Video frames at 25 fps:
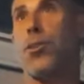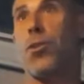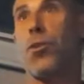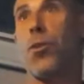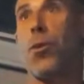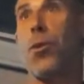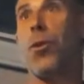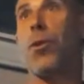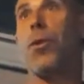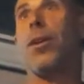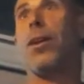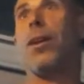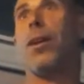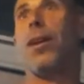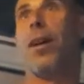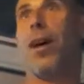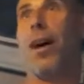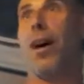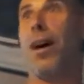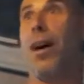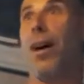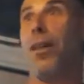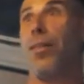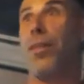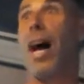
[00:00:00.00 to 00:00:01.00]
next to
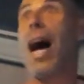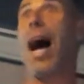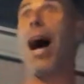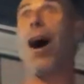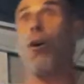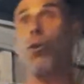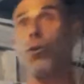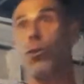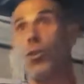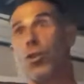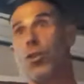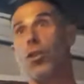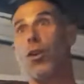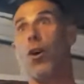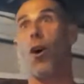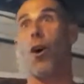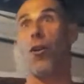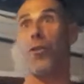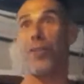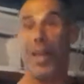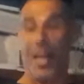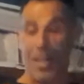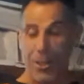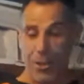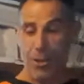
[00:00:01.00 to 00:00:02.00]
uh, the
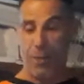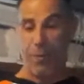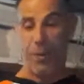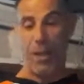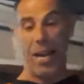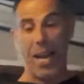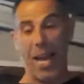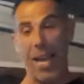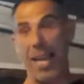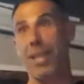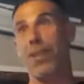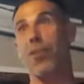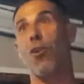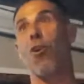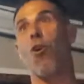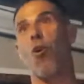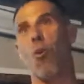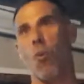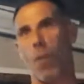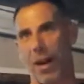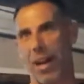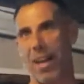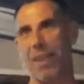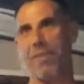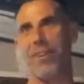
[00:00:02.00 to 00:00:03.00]
house on the edge of the
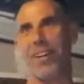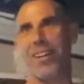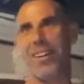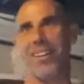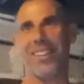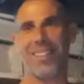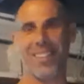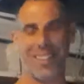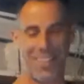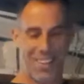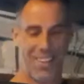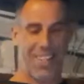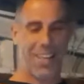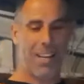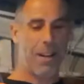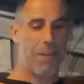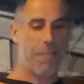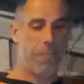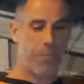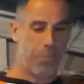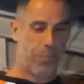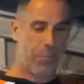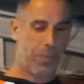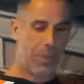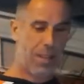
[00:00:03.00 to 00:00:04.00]
lake or whatever.
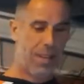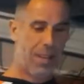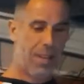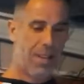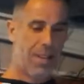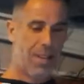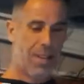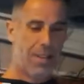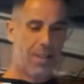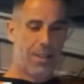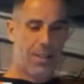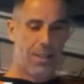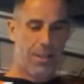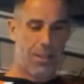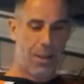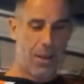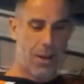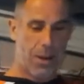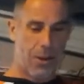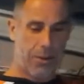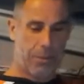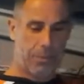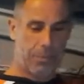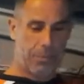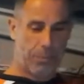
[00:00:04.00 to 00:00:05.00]
Okay?
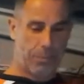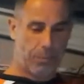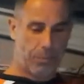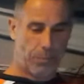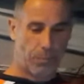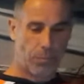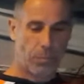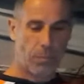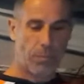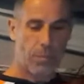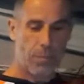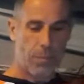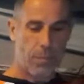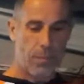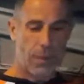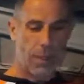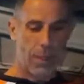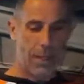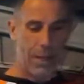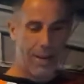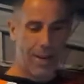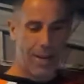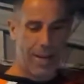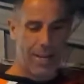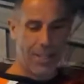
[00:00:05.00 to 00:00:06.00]
So,
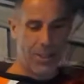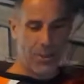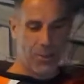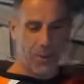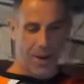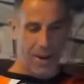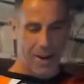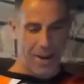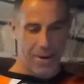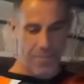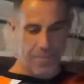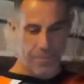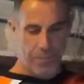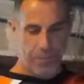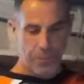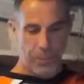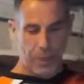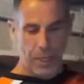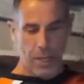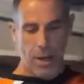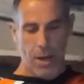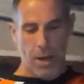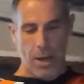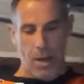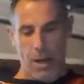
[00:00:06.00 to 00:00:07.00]
next one.
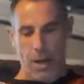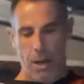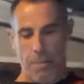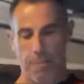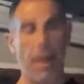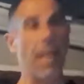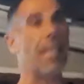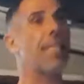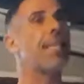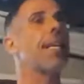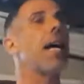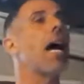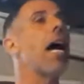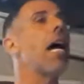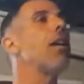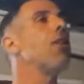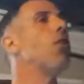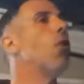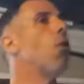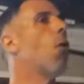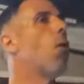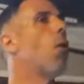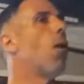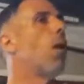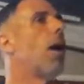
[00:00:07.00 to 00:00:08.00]

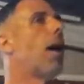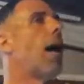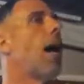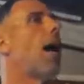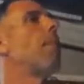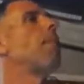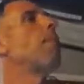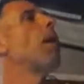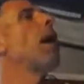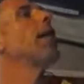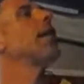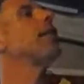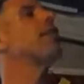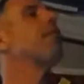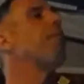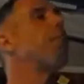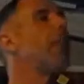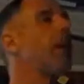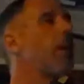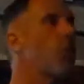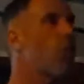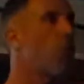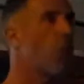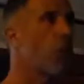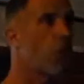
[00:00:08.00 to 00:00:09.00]
Bassano, I
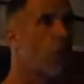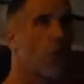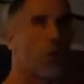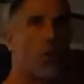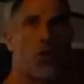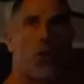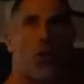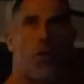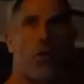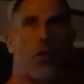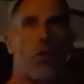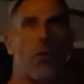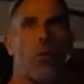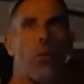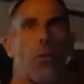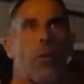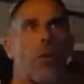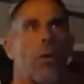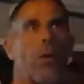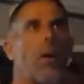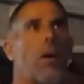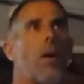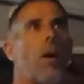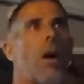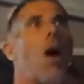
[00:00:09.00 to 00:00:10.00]
might have mentioned it to
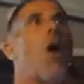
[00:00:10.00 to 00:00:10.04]
you.